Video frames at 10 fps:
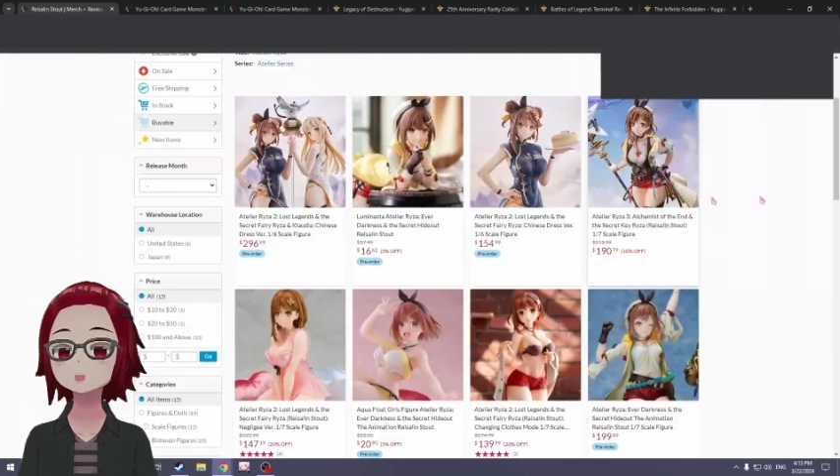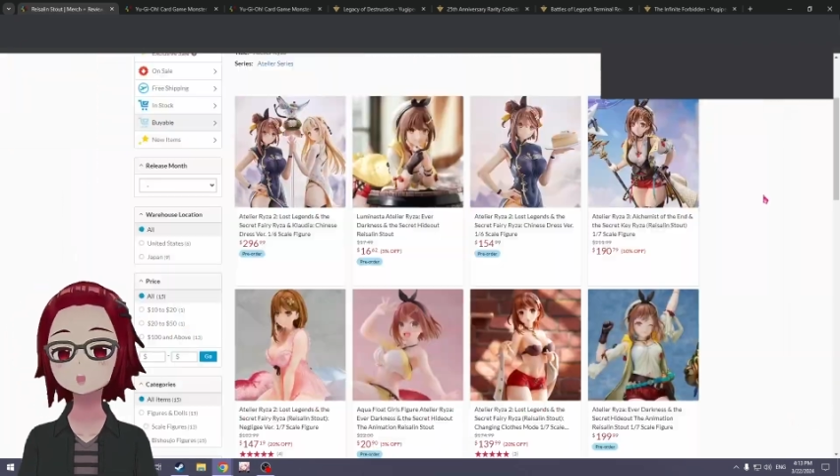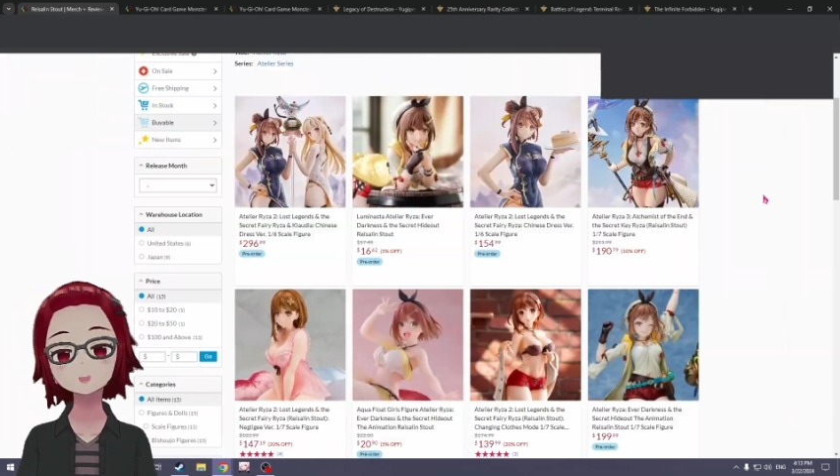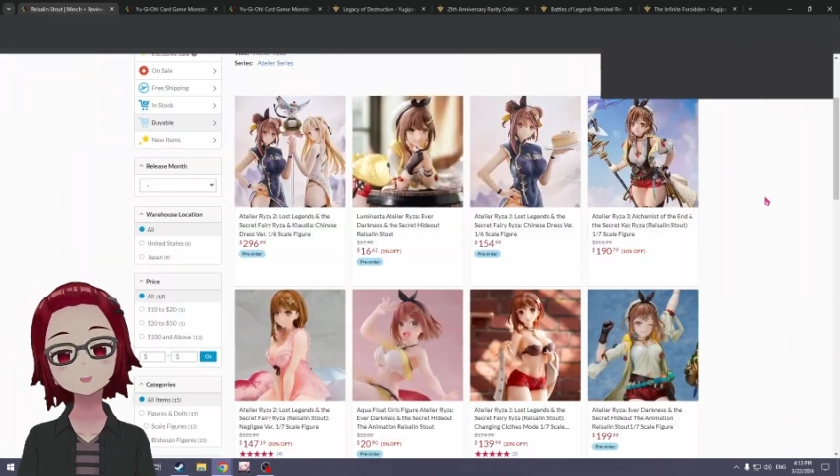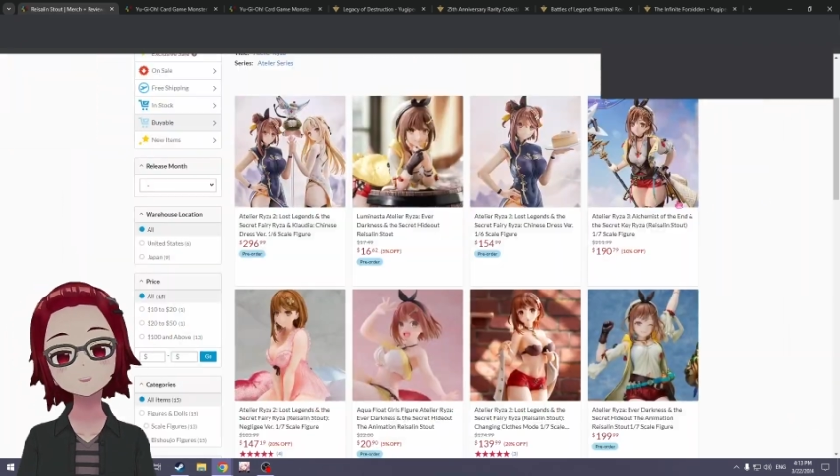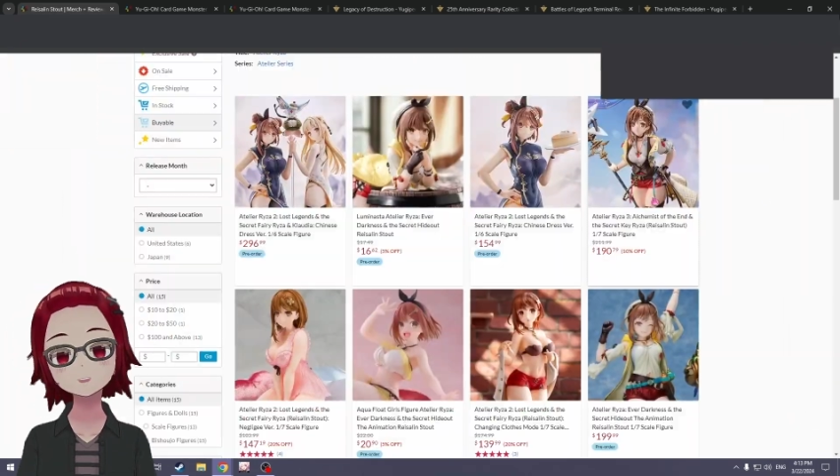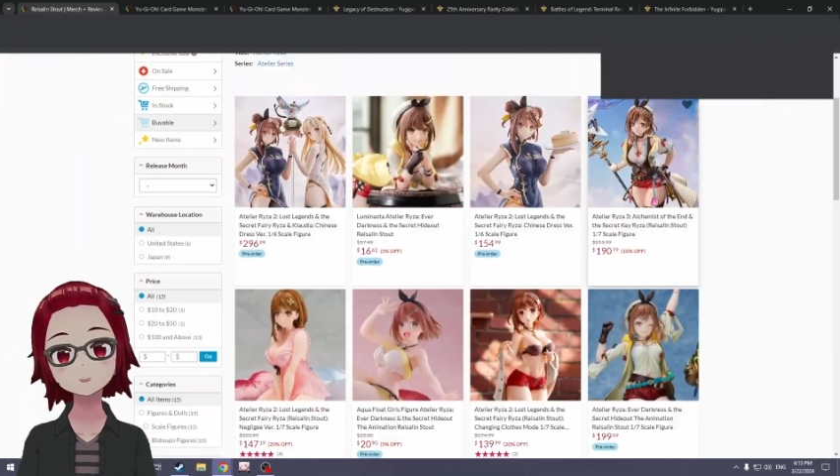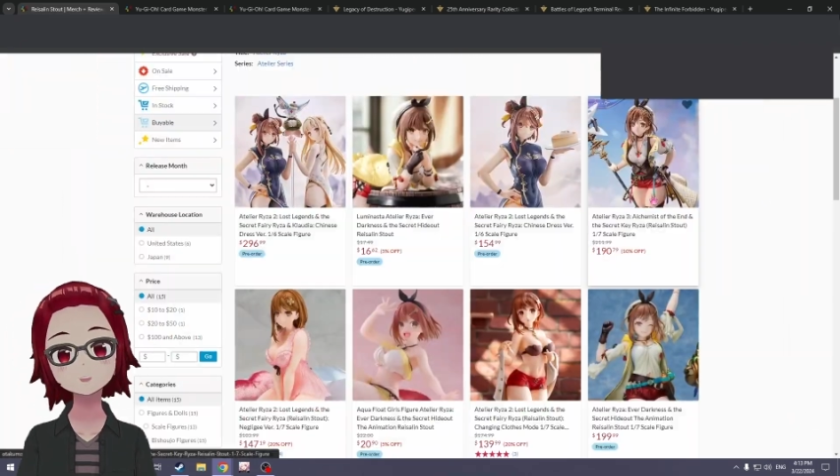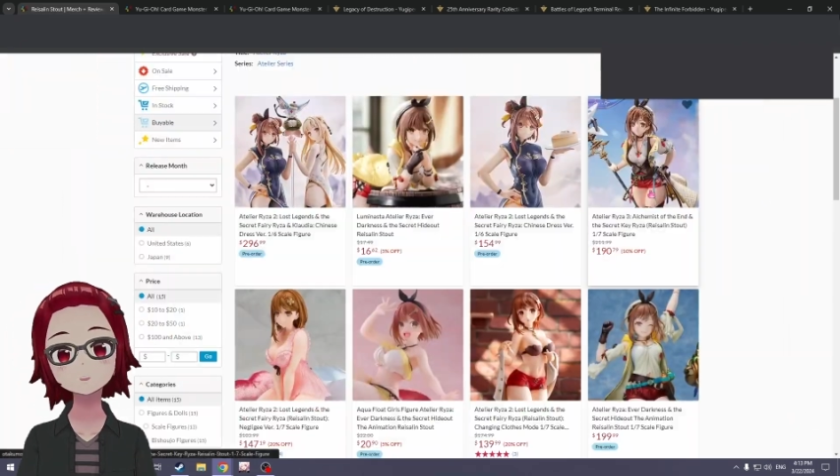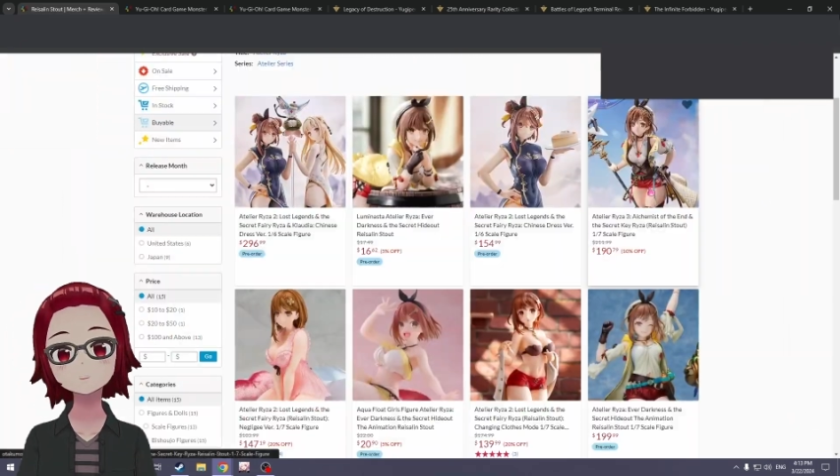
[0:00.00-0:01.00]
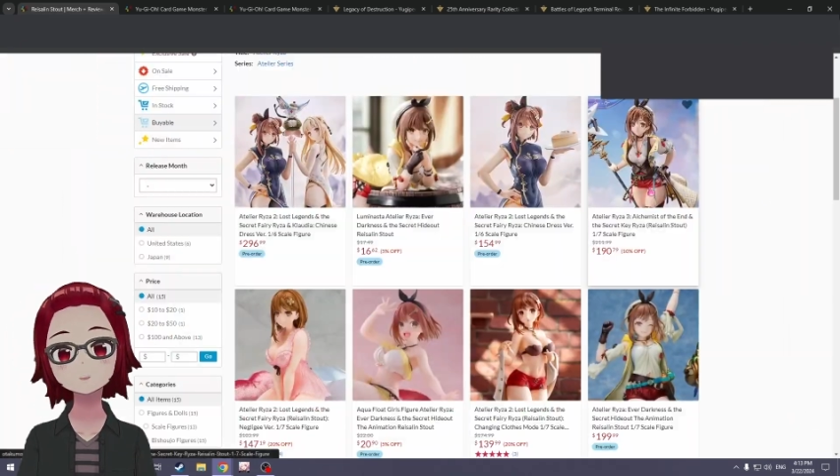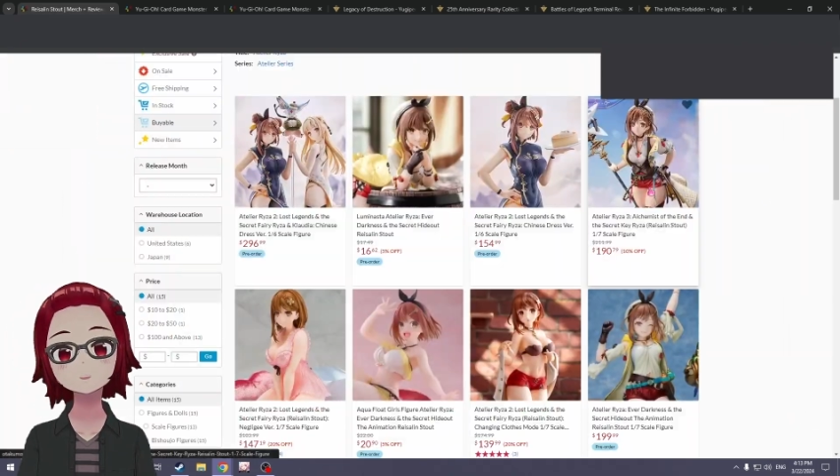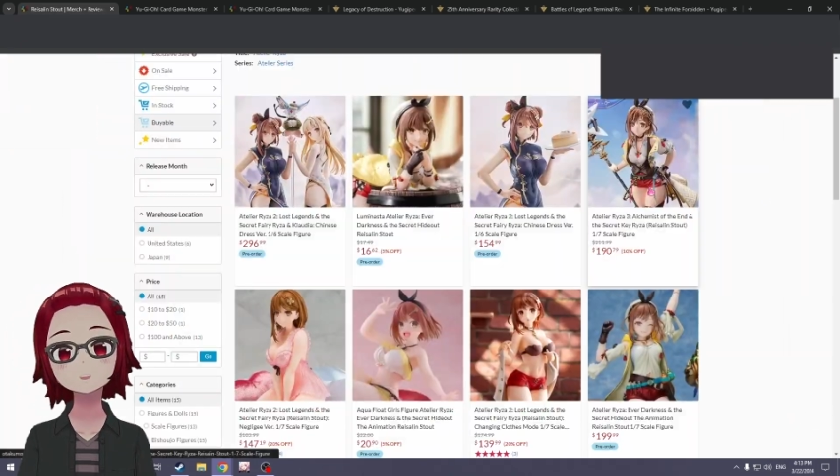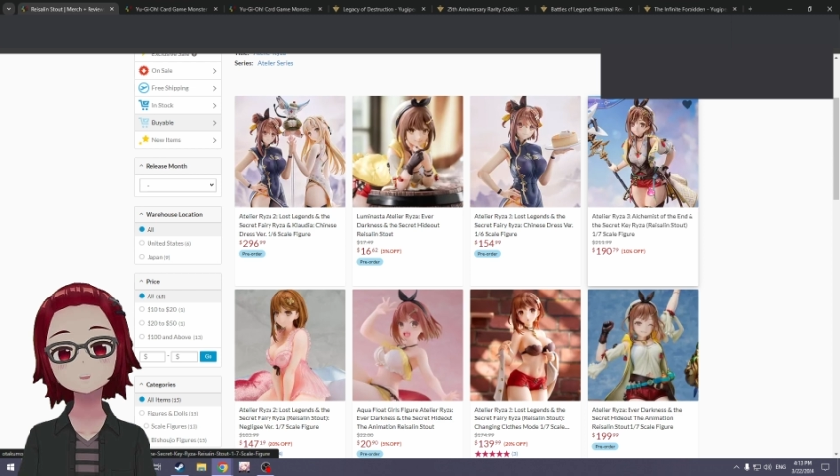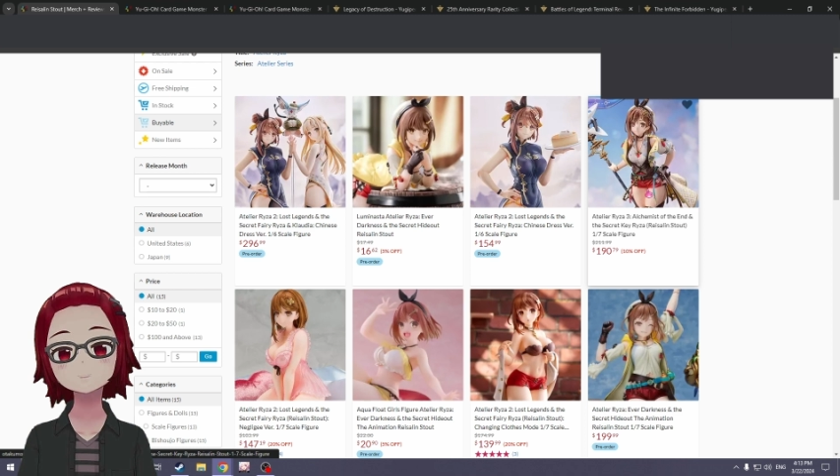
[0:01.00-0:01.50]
didn't even mention this one.